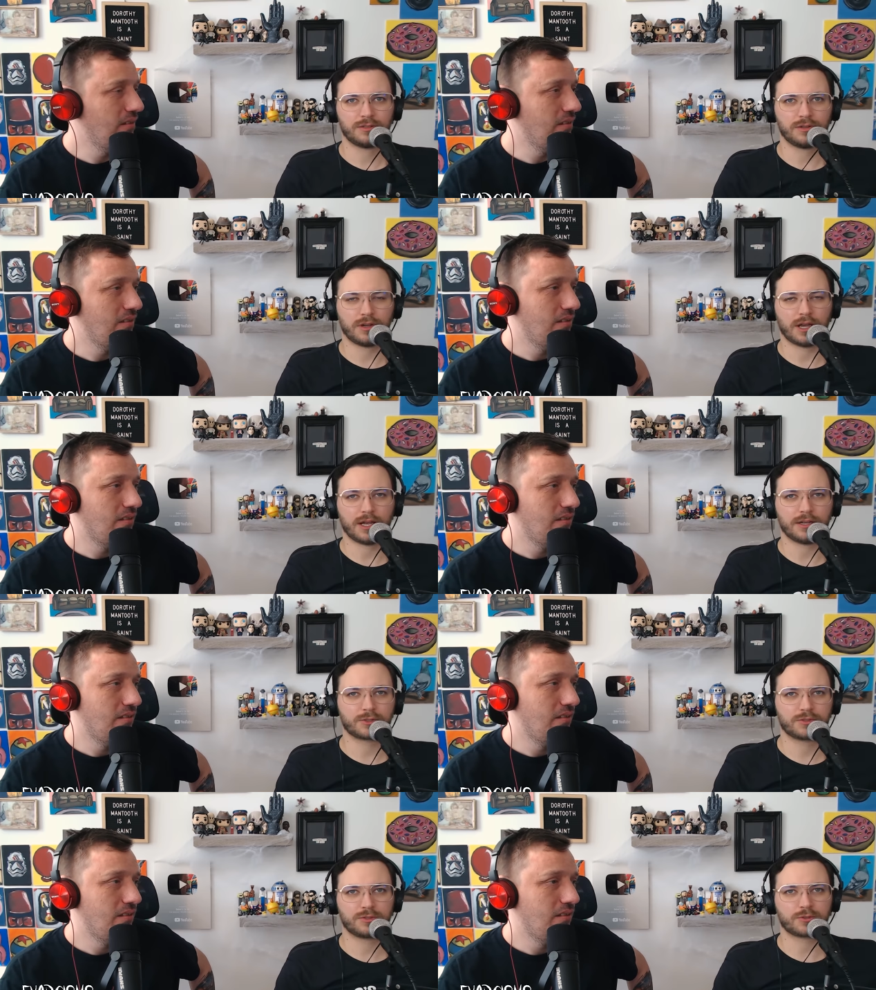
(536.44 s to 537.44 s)
Speaker 1: uh,
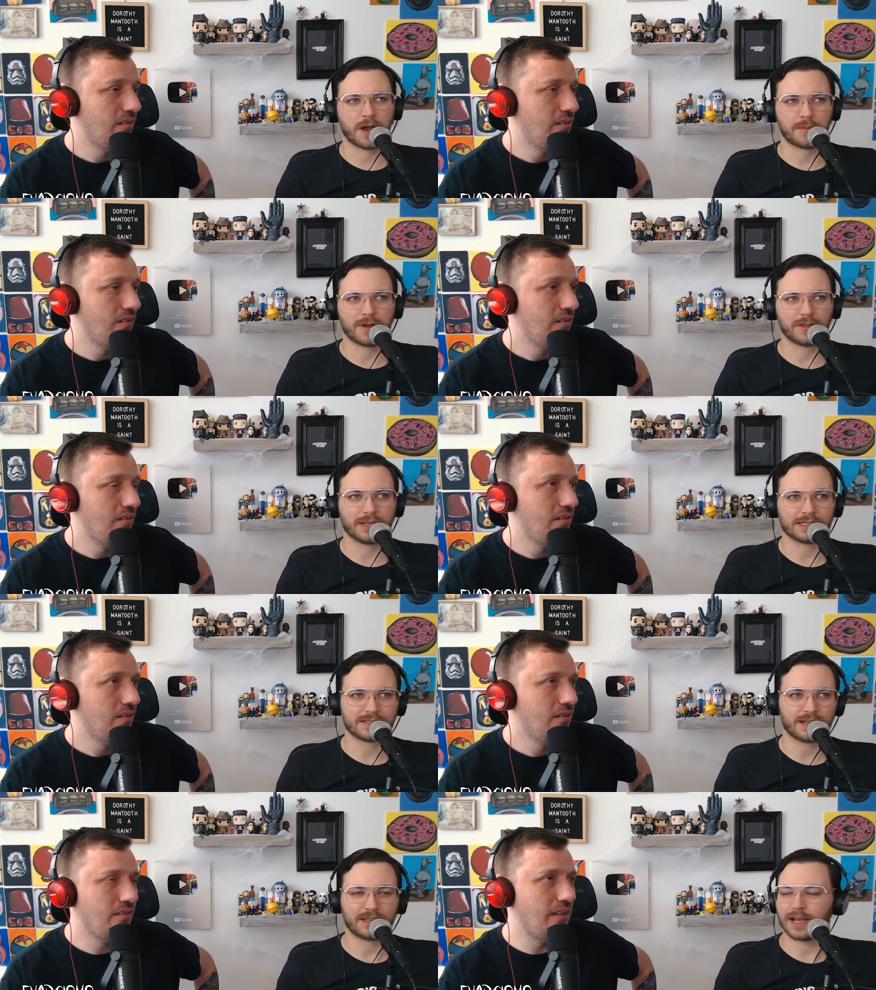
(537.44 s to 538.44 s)
trauma and things
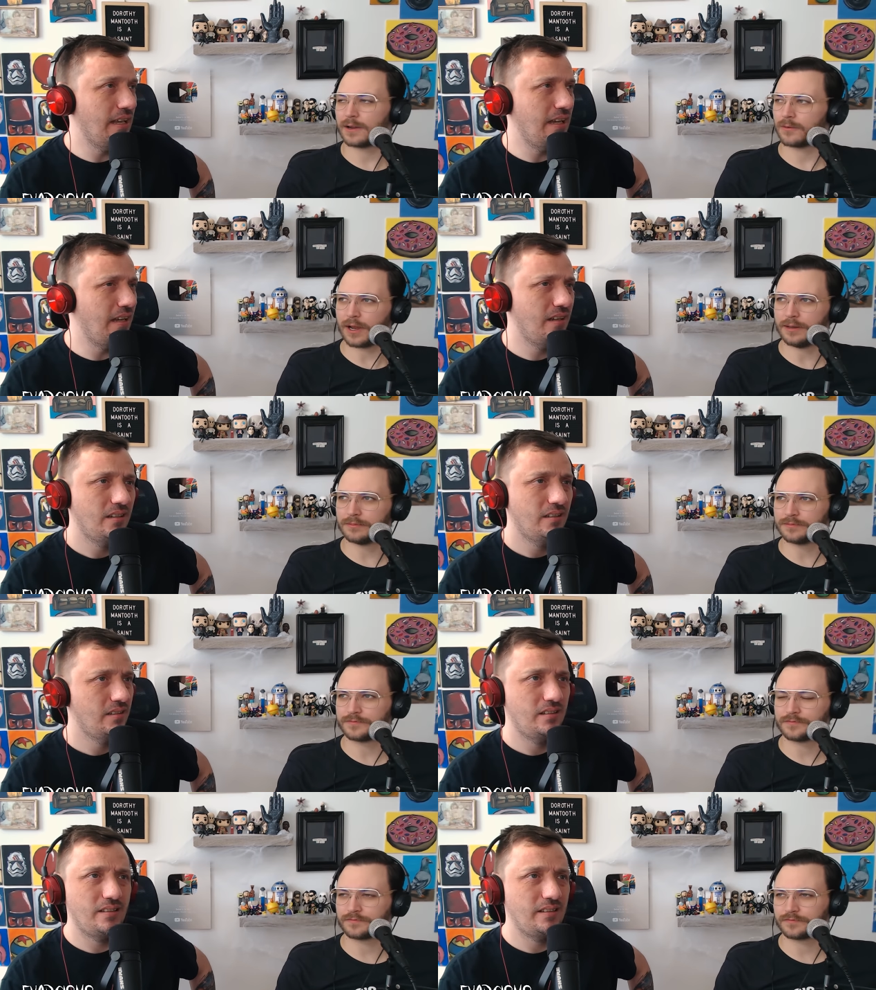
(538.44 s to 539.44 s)
like
Speaker 2: that. Yeah, right?
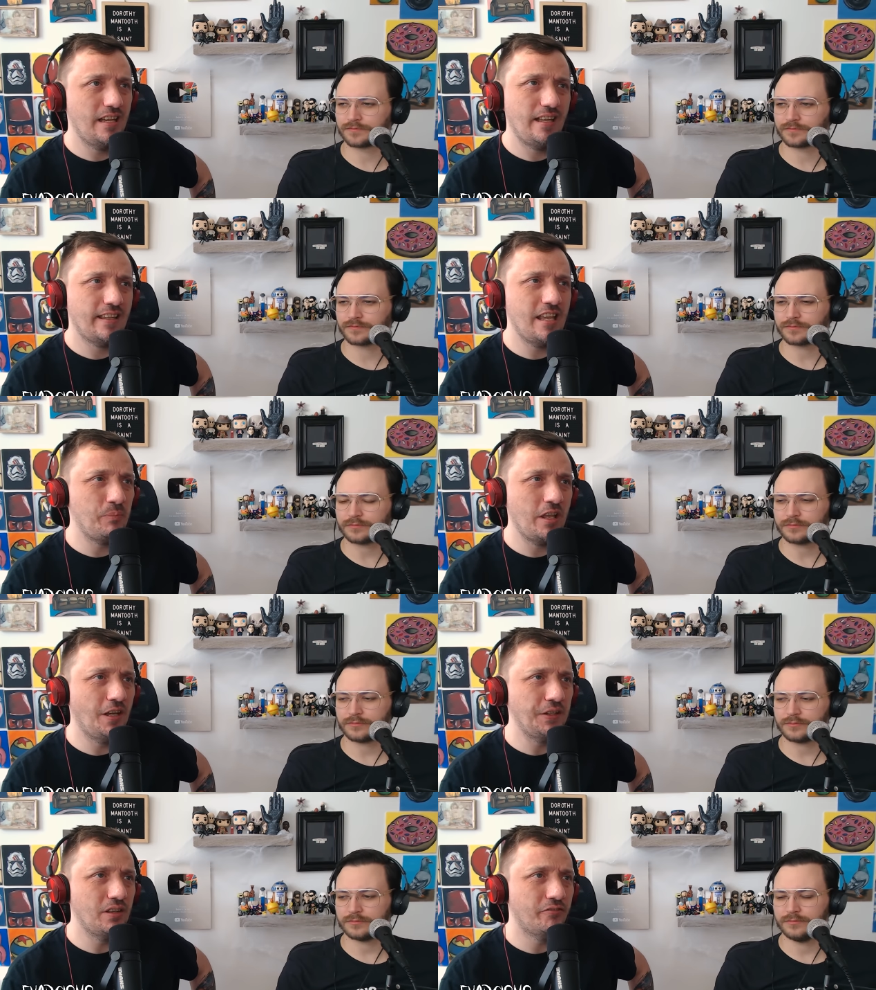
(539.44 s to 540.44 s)
Yeah, it can't be
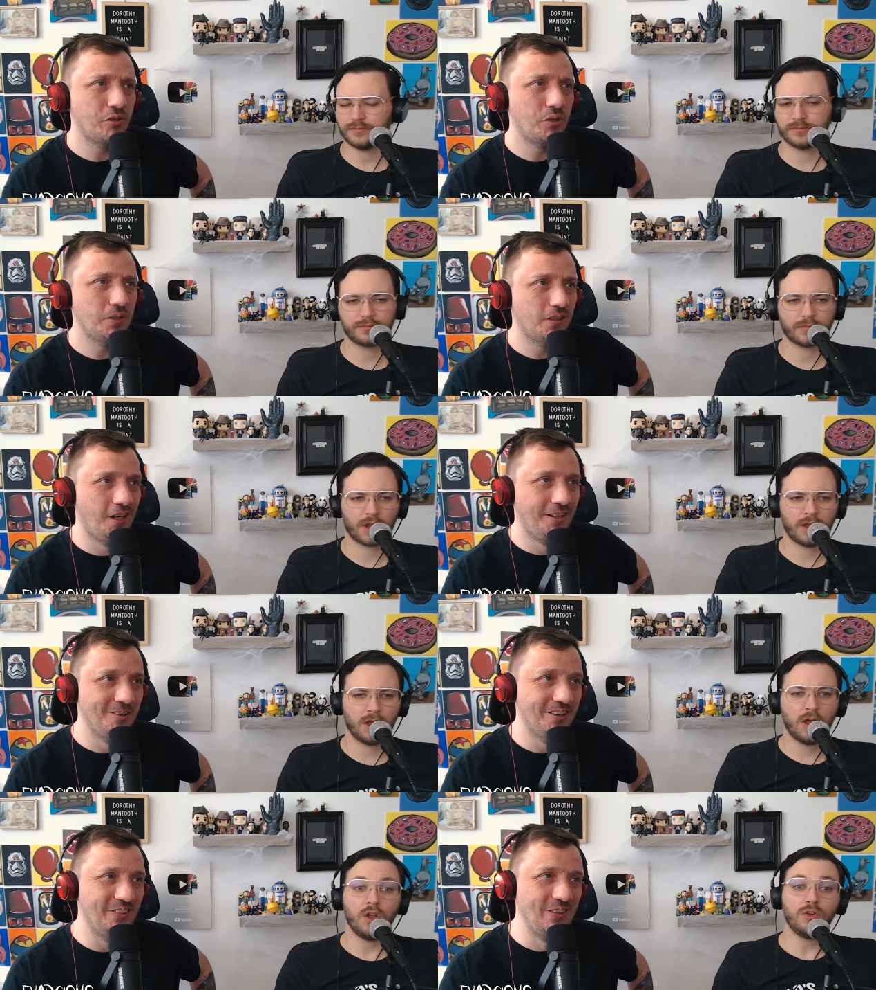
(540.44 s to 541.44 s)
healthy for you in the long
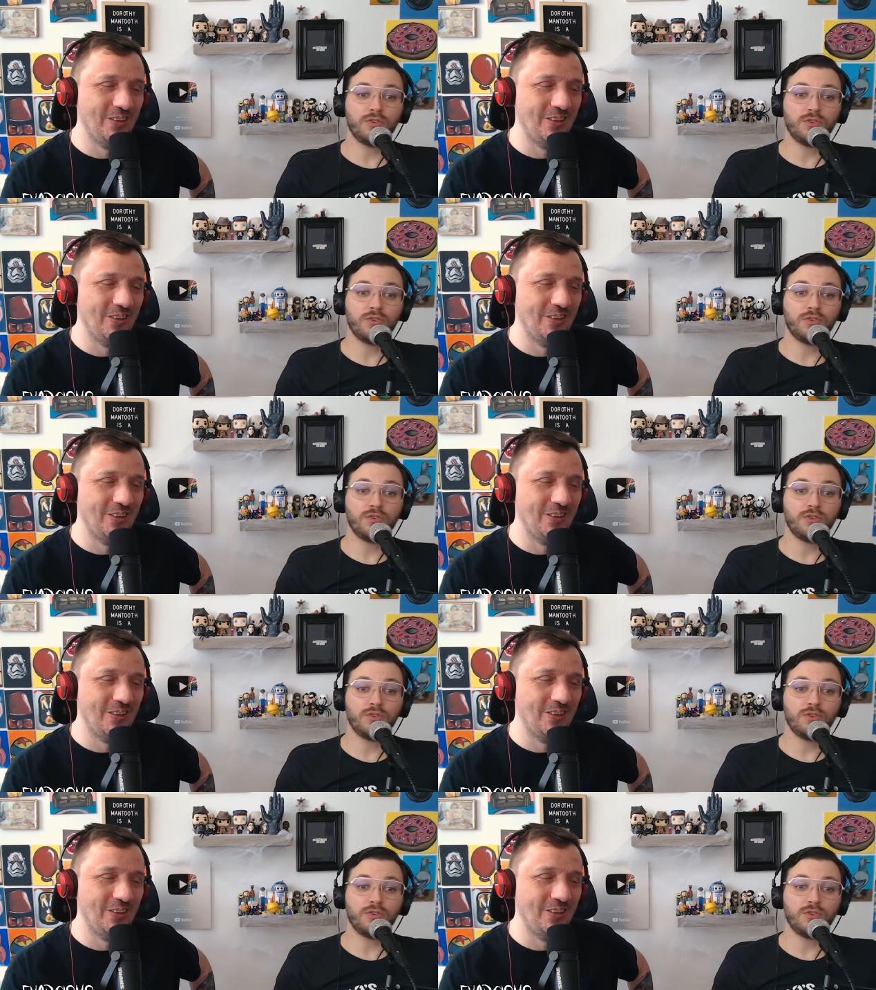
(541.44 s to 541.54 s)
run.
Speaker 1: Though.